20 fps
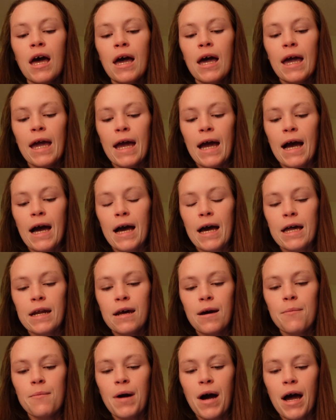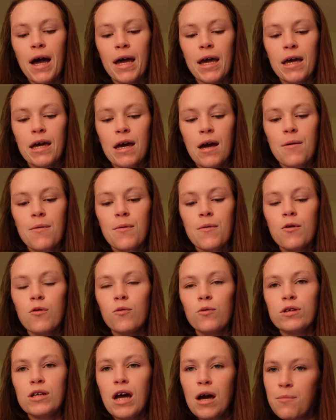And my
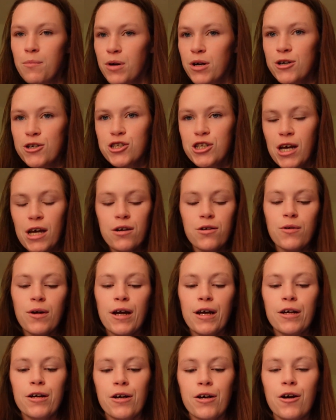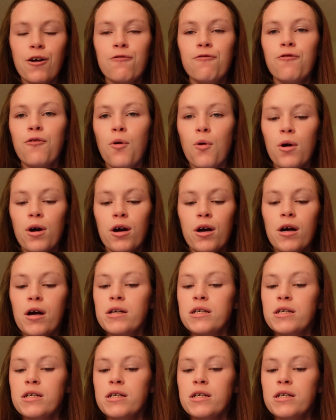number generator for